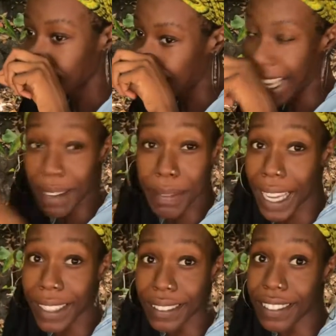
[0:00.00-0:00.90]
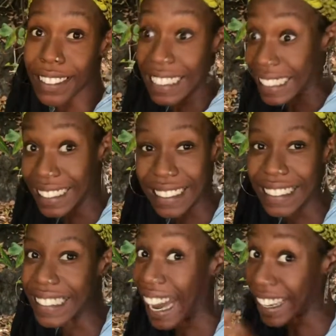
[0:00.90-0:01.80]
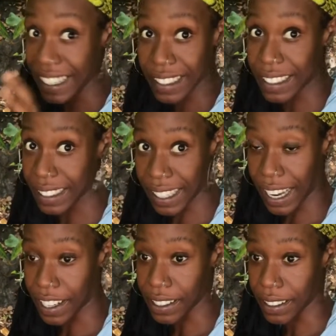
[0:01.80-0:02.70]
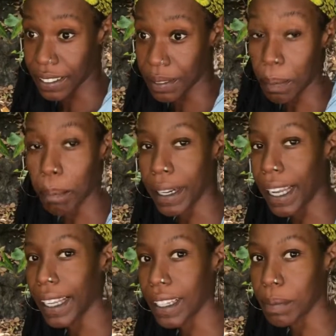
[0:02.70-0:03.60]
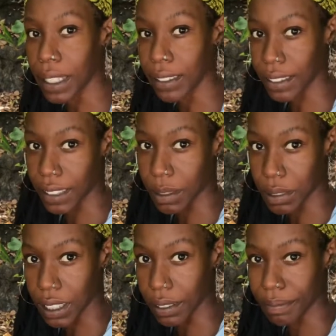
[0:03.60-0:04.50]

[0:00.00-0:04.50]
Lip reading: I am not God in its entirety, but I am at the same time.